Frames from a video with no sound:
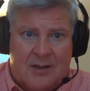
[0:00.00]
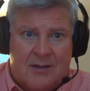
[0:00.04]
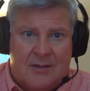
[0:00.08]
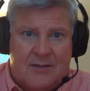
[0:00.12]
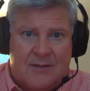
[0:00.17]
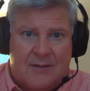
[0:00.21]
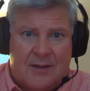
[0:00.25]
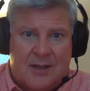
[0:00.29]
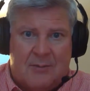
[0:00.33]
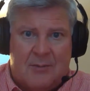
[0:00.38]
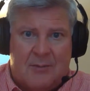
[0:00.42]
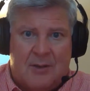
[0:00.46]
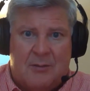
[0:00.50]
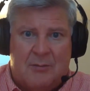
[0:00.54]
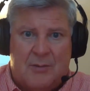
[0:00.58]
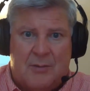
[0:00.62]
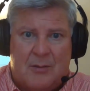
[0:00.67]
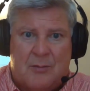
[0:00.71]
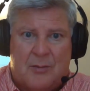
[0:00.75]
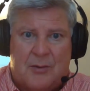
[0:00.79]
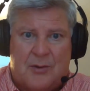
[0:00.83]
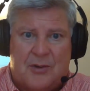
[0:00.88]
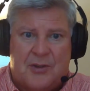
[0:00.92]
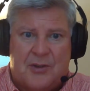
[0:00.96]
Family
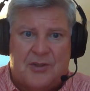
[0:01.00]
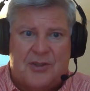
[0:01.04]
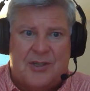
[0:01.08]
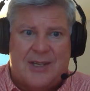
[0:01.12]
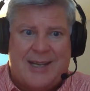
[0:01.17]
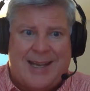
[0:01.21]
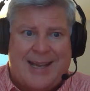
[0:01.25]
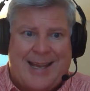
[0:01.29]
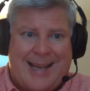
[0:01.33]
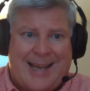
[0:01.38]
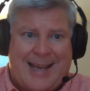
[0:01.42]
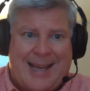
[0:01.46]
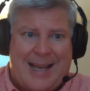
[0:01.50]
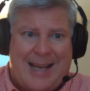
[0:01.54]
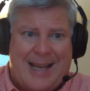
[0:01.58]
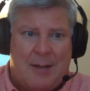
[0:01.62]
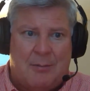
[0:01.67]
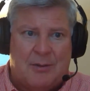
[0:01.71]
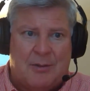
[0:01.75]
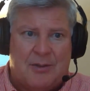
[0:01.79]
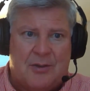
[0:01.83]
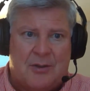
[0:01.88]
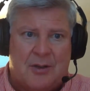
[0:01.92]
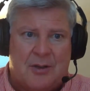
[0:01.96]
members
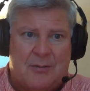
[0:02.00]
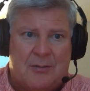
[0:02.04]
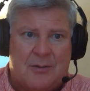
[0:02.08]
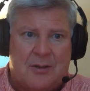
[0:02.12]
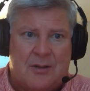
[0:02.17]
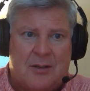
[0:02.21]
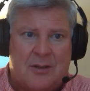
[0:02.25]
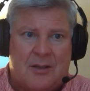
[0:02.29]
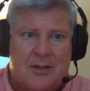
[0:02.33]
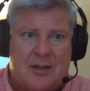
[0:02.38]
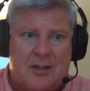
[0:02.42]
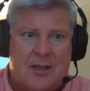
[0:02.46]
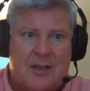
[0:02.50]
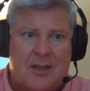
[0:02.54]
tab. So I'm